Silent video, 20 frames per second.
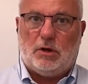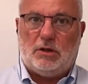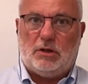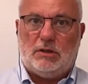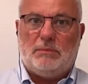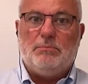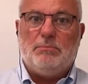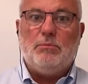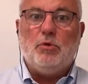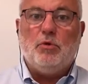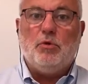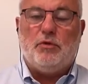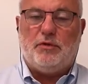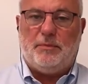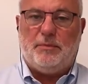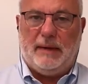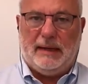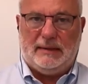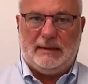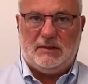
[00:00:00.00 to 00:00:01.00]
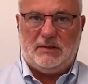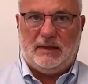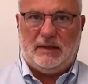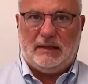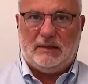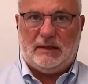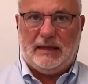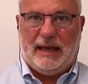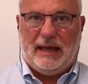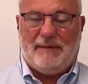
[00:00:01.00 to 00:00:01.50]
movements
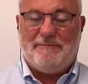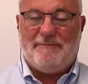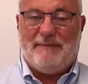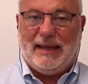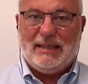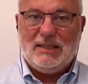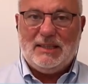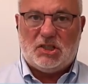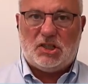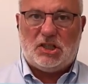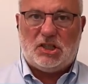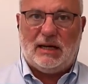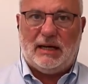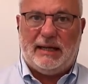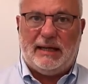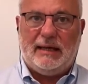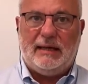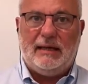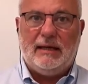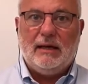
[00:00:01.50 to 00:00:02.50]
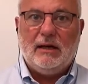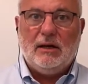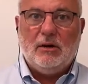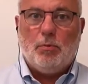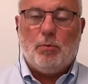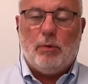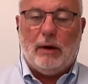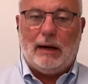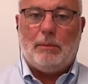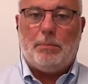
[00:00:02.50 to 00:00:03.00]
that eventually
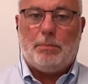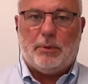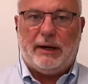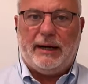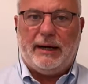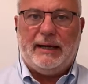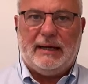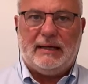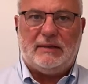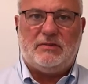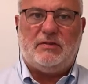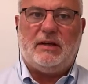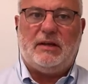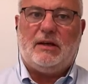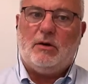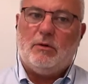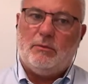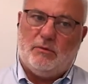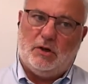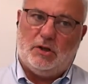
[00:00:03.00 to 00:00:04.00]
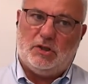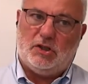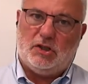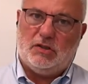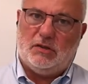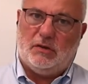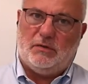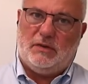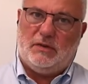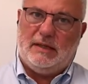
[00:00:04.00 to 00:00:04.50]
will bring us the
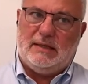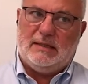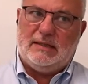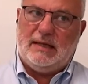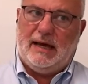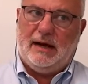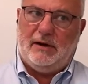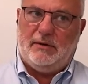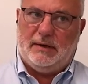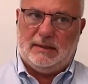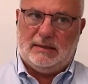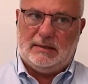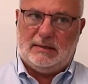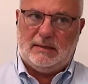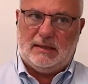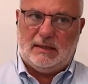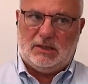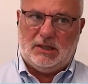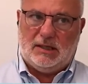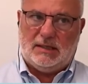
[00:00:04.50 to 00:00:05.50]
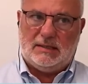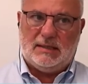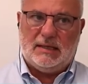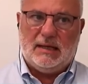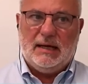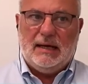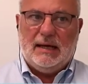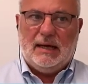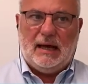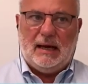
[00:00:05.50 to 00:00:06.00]
convergence of these areas, such as
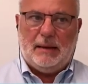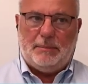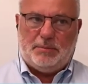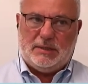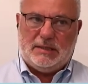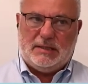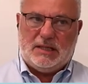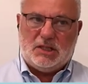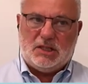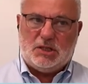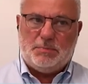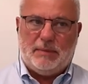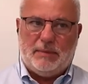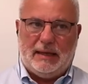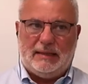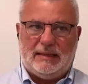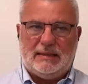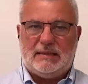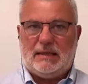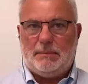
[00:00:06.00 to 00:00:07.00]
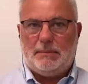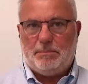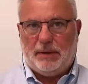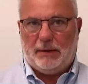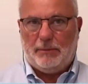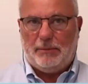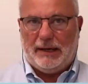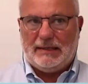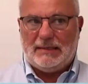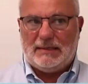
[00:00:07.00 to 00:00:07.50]
precision medicine,
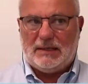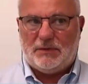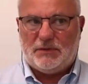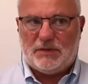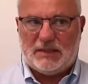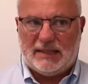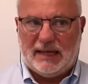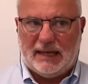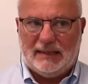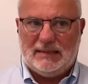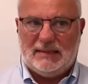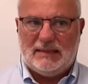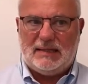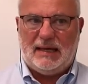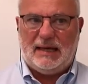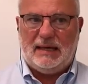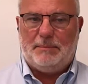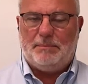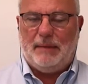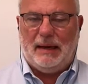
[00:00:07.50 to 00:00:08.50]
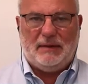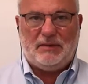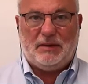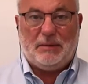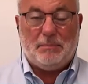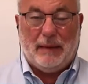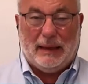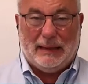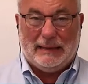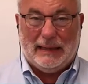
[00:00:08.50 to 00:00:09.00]
pervasive sensing,
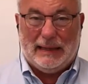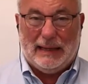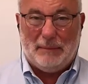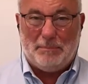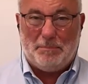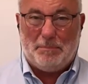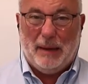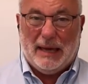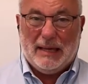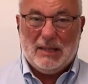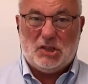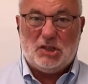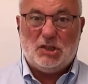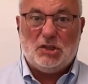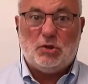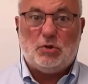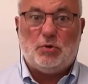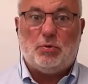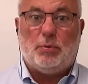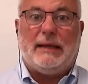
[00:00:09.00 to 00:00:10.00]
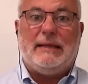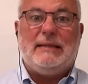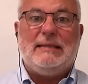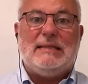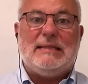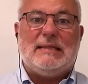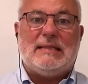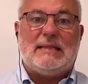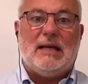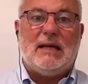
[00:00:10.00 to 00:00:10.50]
mathematical patient
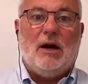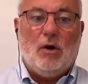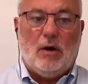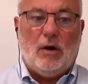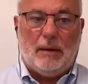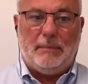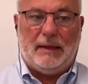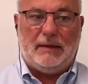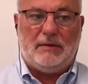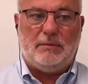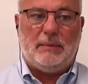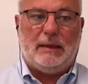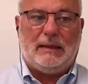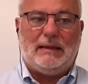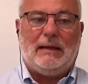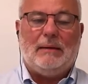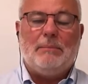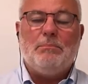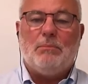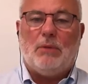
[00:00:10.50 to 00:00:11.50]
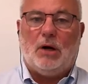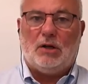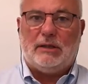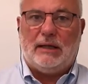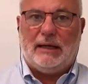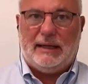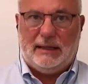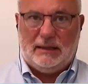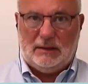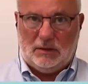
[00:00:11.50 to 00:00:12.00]
twins, or mathematical
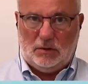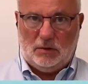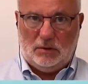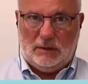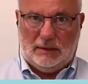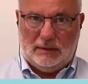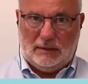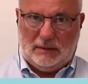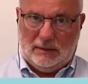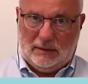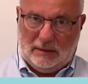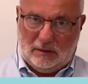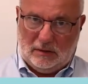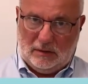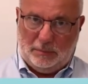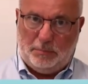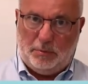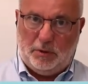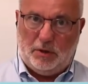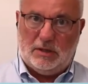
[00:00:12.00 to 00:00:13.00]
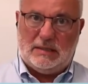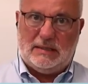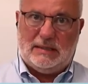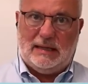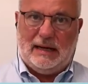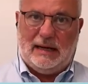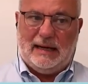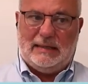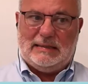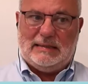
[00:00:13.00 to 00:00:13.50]
modeling on a
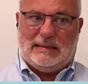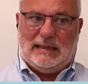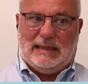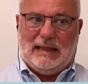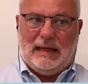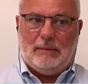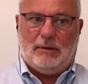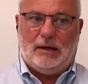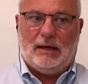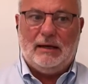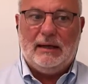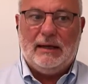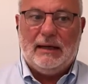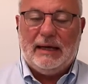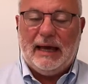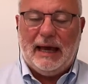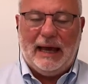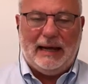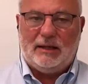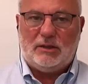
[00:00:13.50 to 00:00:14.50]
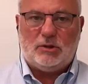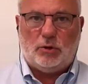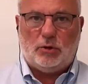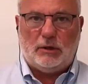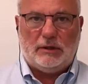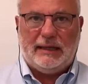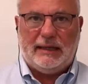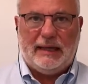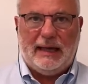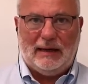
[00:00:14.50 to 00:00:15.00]
personalized level,
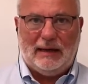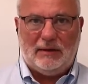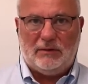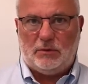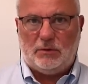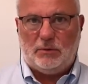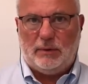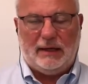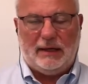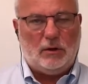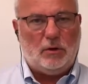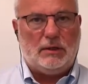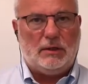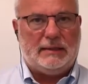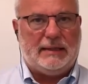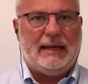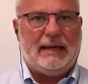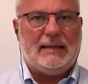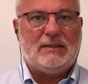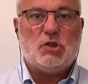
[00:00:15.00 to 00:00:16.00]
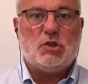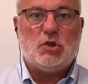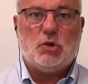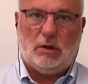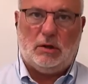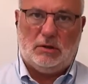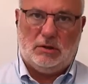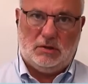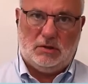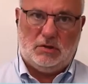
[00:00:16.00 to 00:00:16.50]
electronic health record, and so
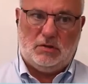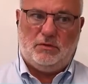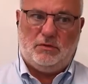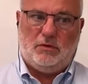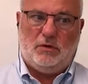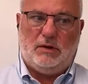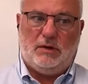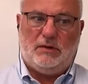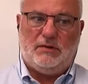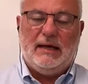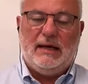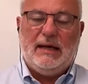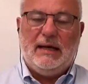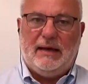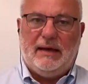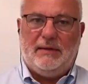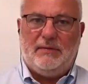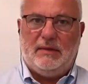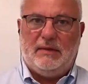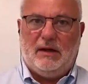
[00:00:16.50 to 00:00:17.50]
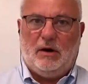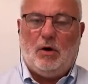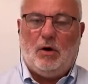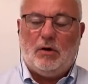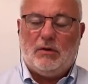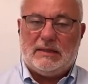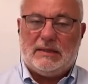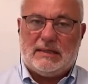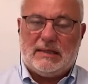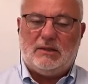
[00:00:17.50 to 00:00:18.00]
on and so forth. And all
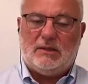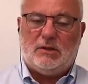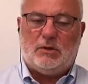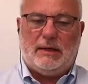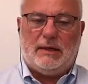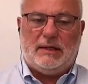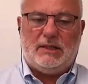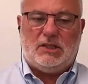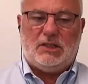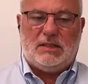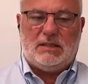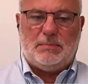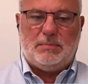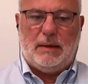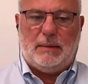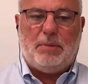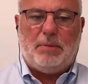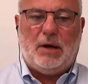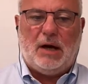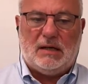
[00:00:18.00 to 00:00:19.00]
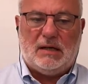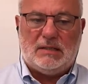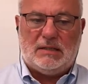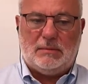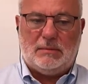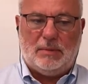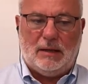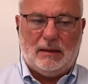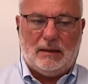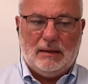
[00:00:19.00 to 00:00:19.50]
this integration is made
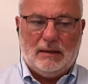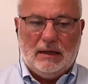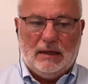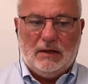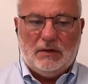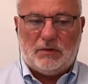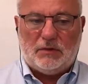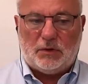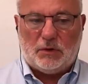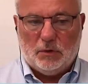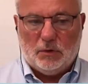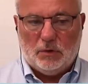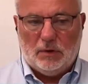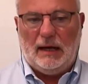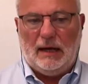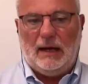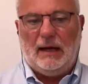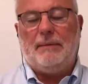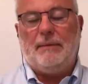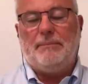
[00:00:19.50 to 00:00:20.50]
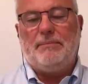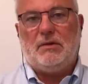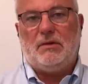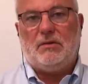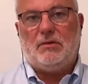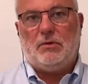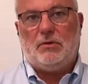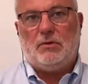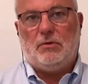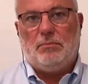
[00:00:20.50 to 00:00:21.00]
possible through
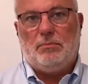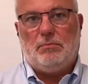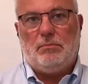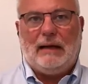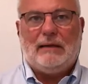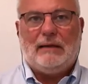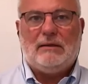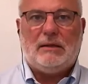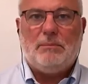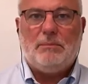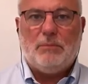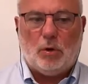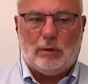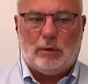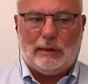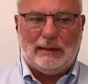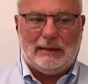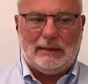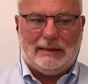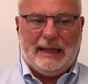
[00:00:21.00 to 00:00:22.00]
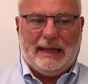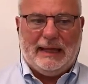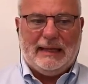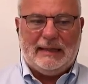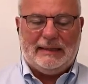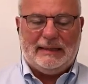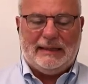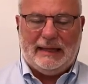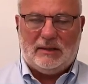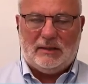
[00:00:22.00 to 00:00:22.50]
multimodal data
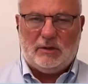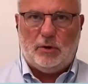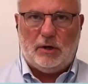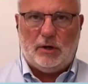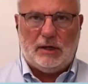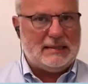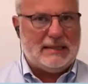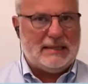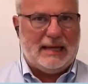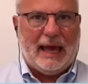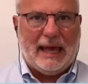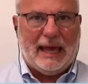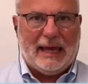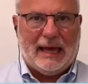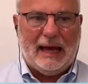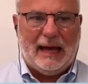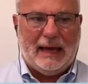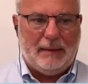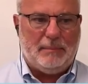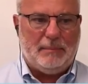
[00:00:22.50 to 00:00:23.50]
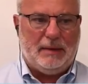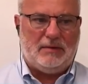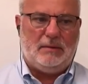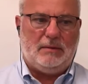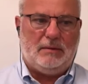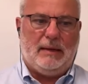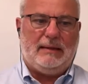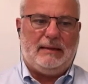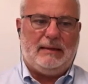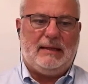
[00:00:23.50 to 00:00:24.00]
networks, AI,
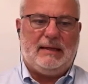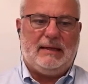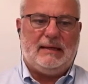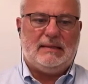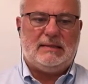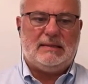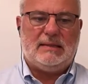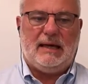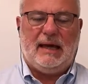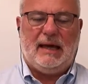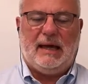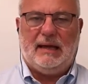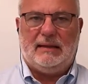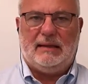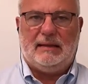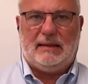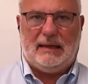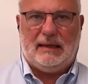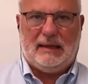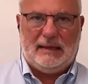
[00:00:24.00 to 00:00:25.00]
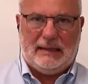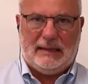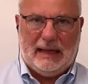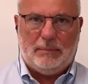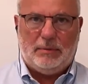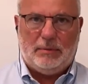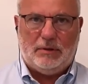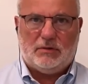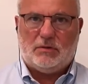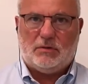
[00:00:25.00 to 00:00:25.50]
mathematics, and
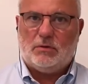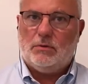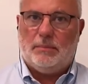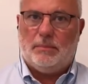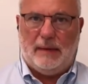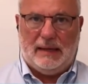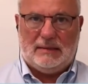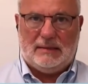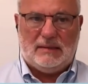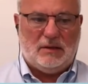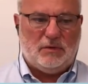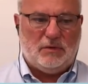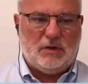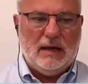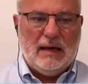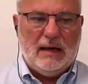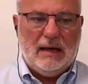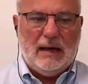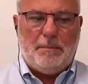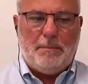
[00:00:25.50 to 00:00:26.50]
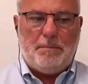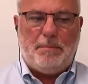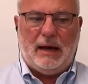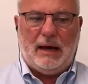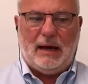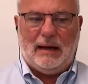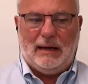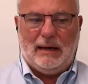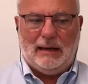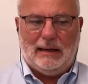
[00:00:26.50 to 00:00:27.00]
enabled through massive
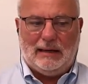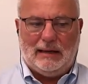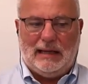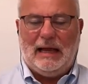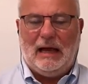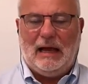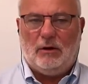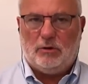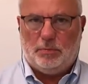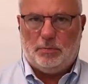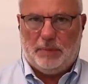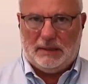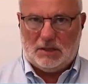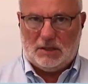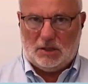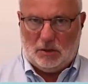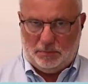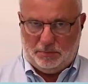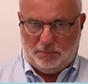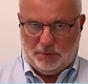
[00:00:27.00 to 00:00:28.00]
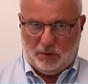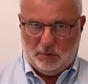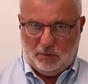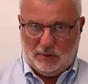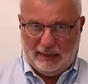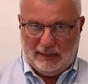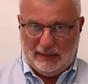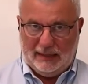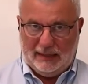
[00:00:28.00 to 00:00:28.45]
parallel cloud-based computing.